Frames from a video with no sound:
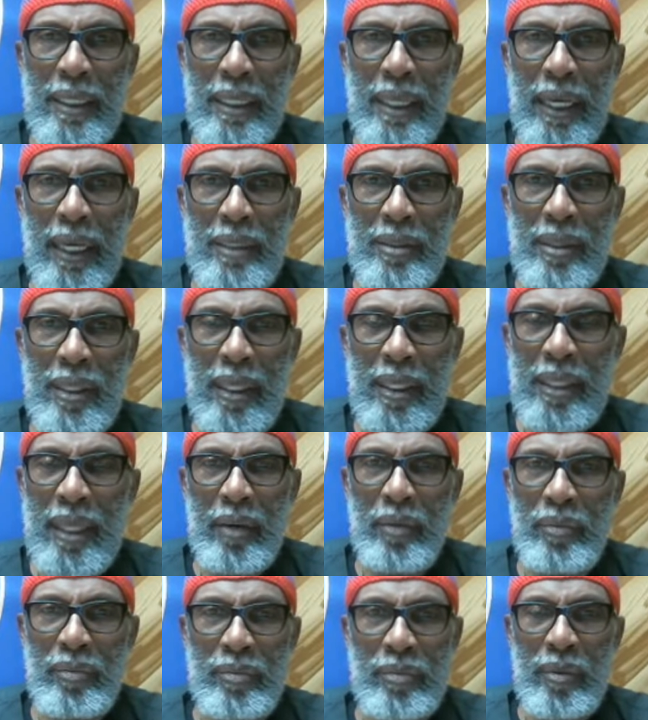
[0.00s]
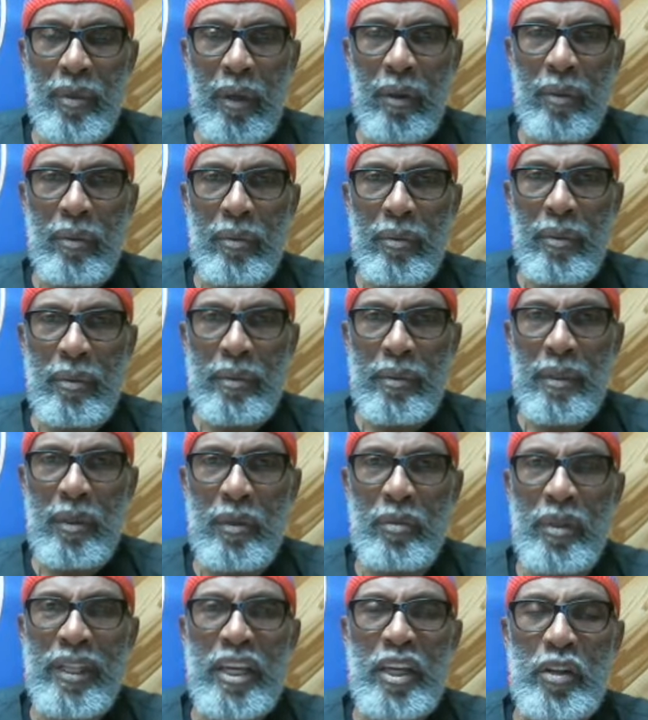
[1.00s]
as and they, you know, the
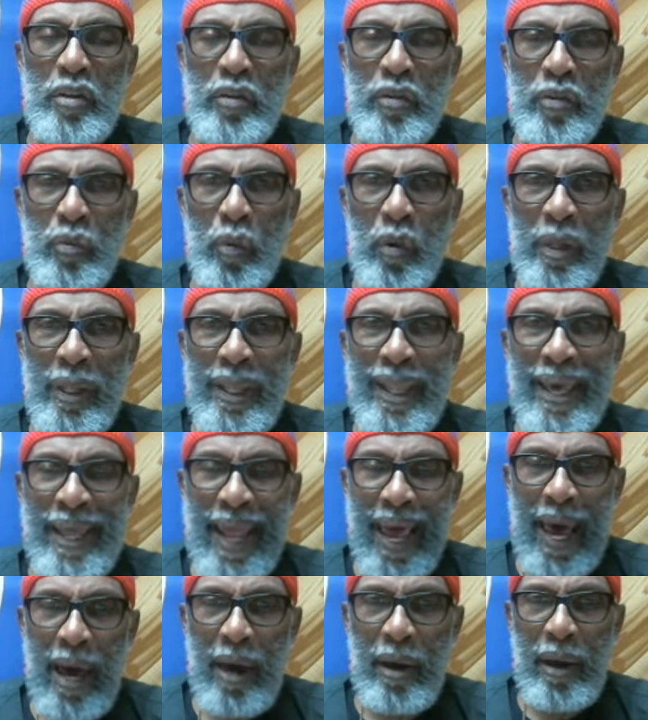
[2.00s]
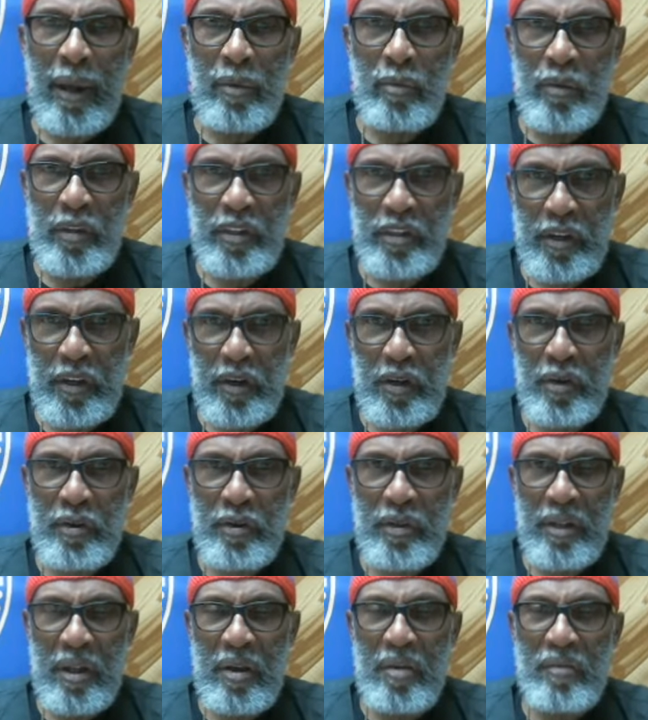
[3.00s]
leaders were let out and returned
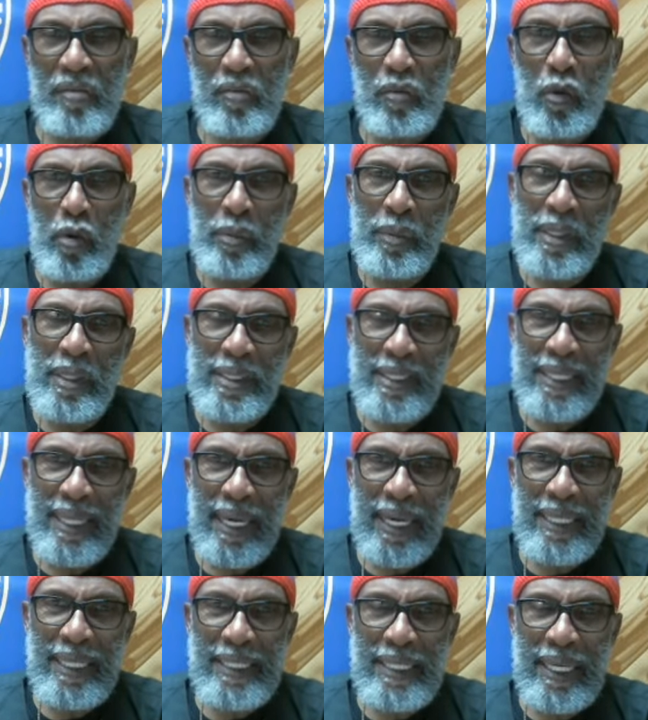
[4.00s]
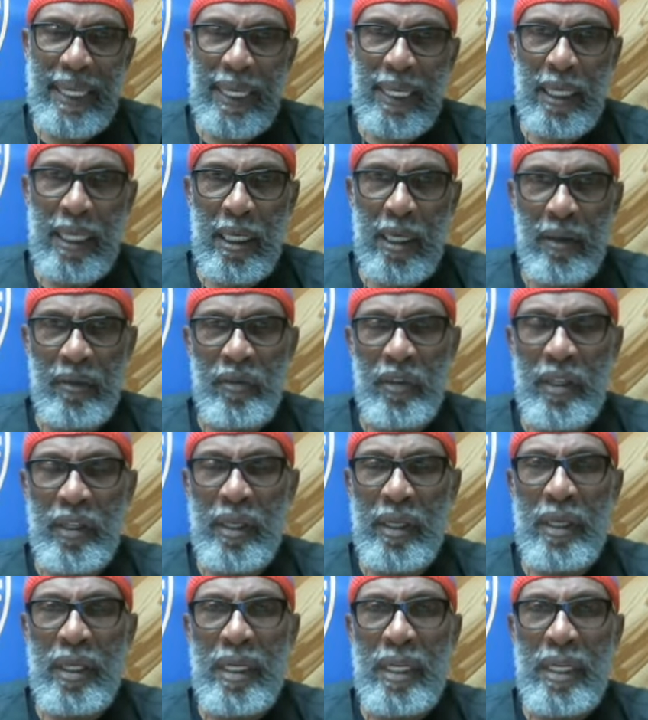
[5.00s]
to their former state then of the,
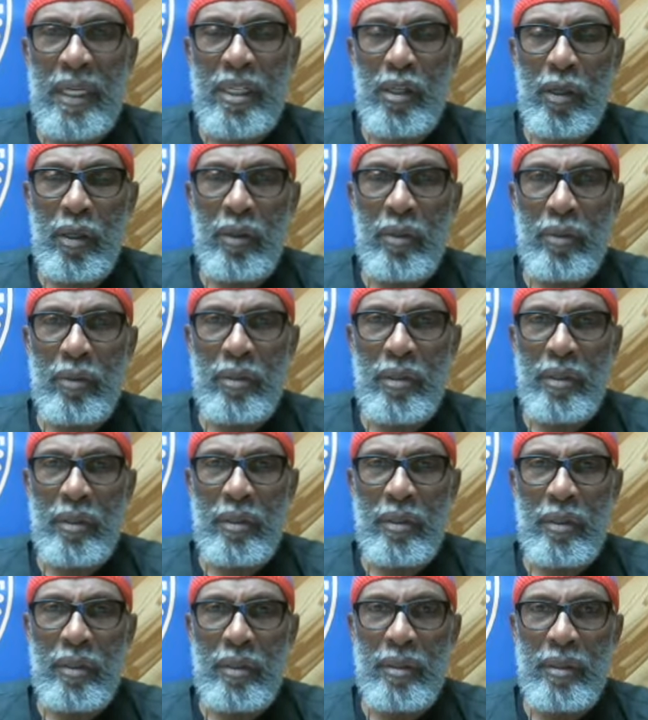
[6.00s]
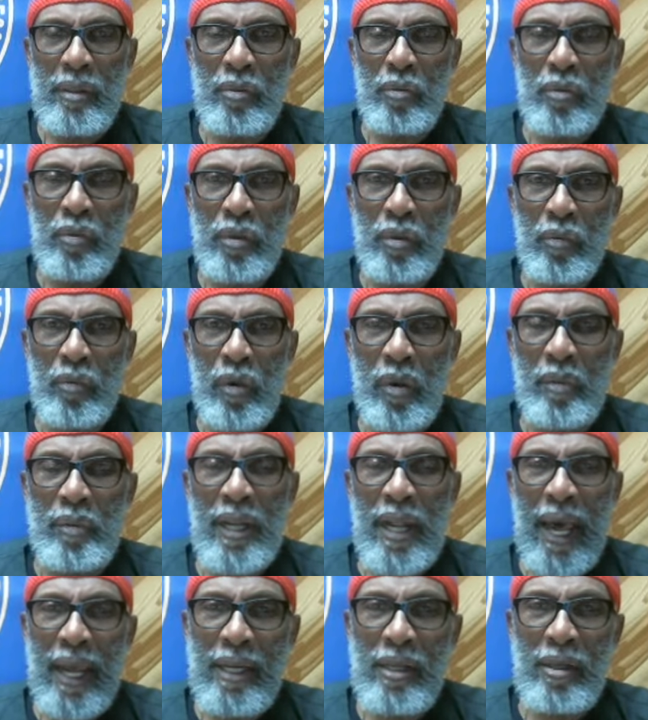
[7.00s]
you know, the, the
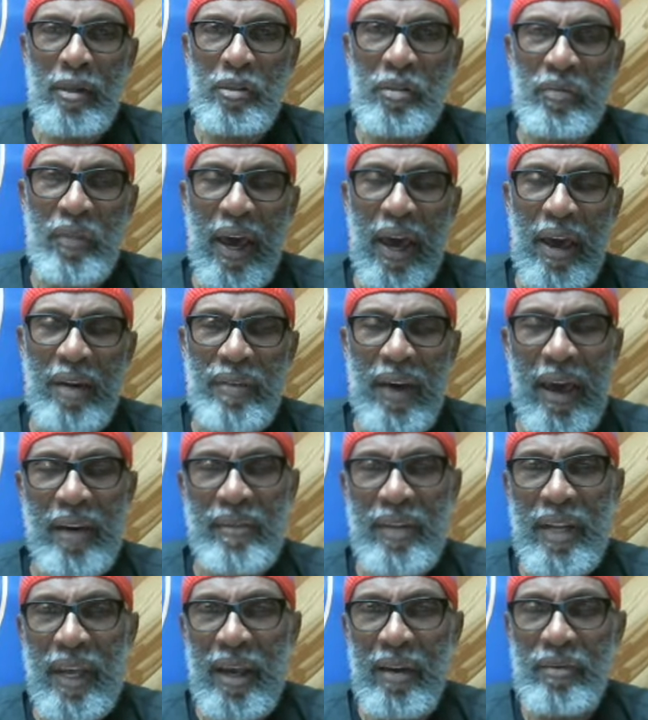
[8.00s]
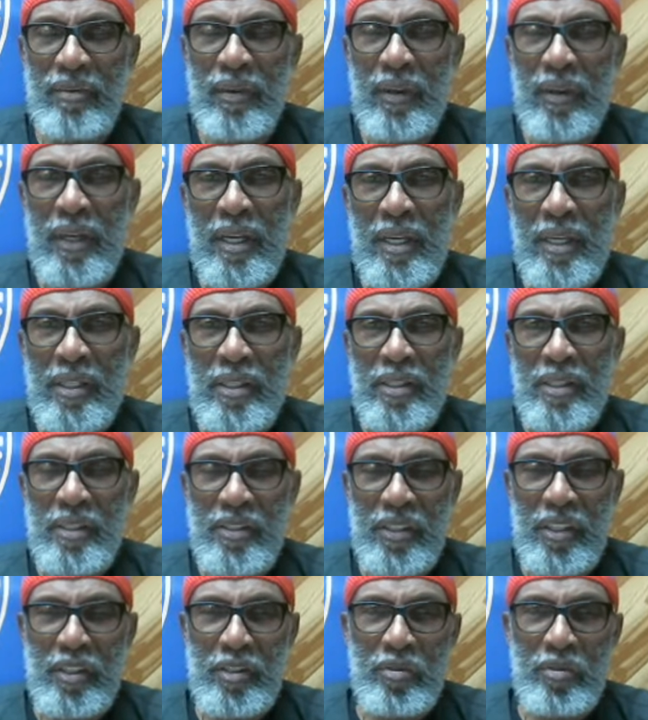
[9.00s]
remnant out of those five, five and a half to
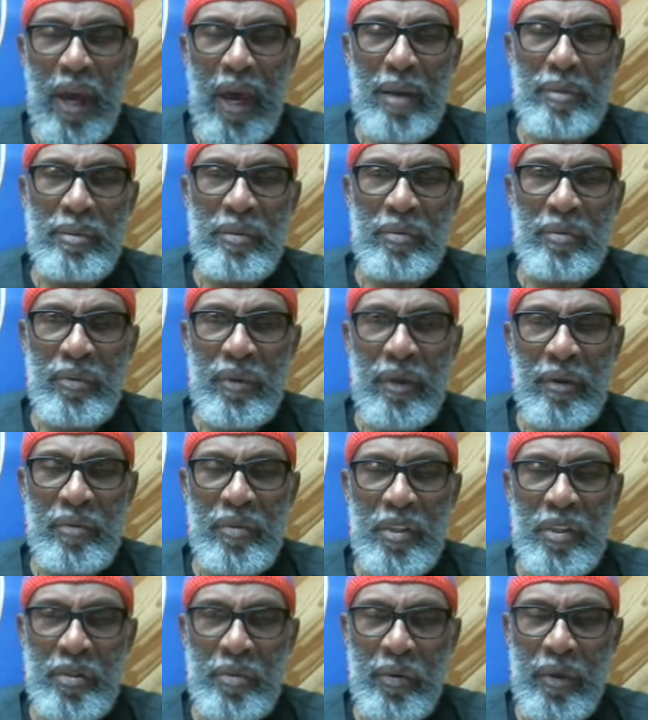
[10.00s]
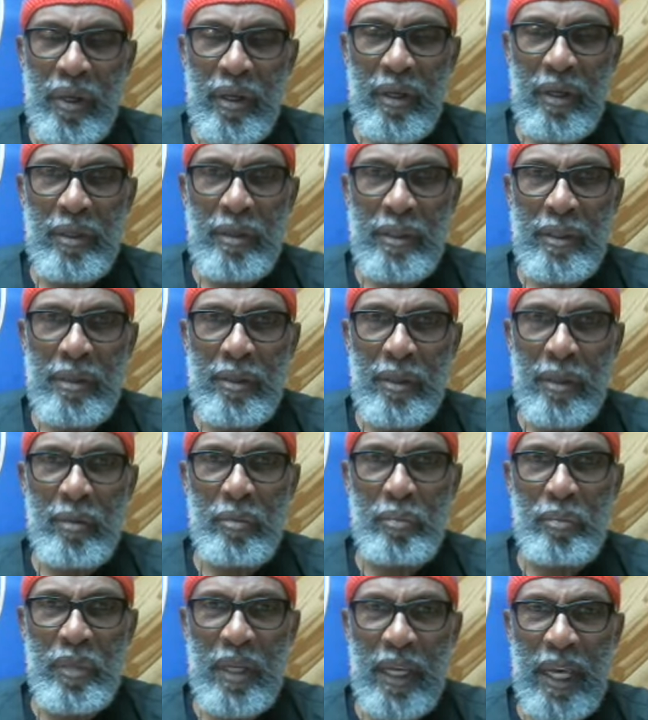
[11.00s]
six tribes of, of Israel, you know,
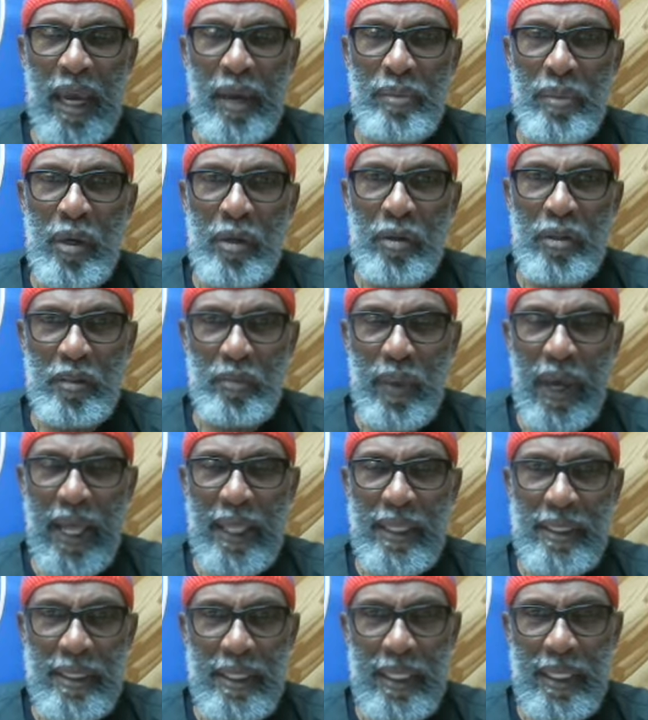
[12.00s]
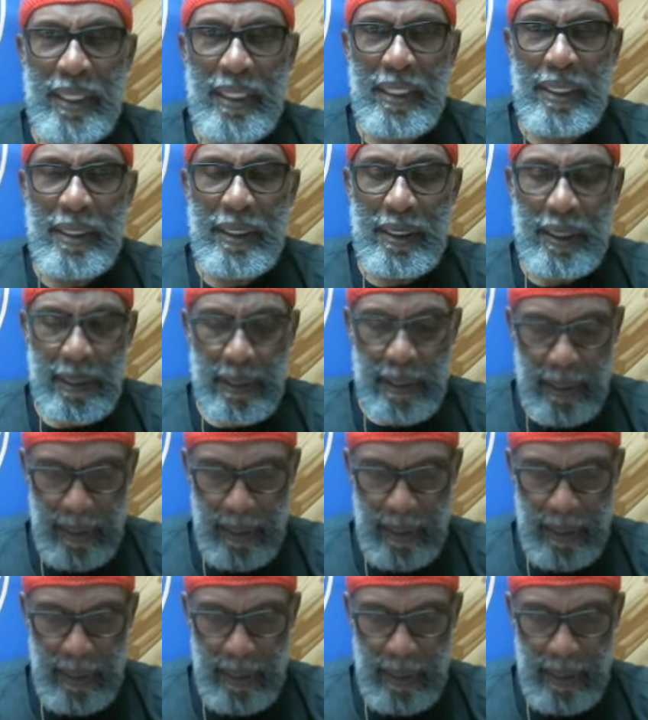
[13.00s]
became known as Palestinians.